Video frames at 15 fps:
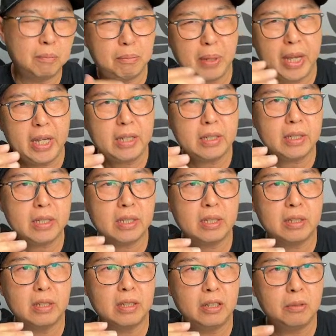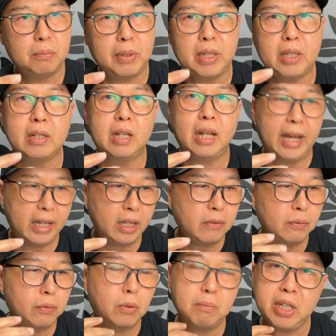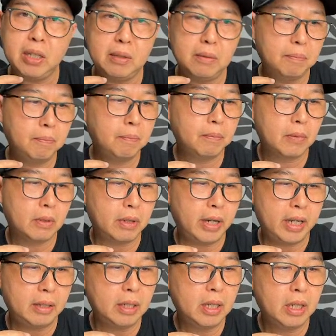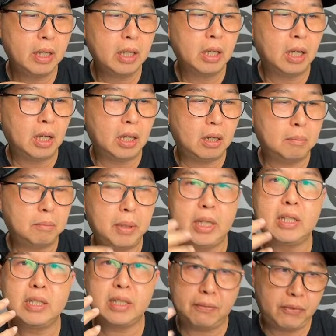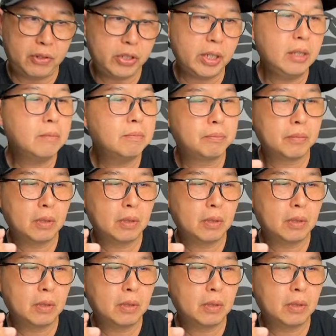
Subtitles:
Bass is a little bit lacking for me, right? But it's sufficient.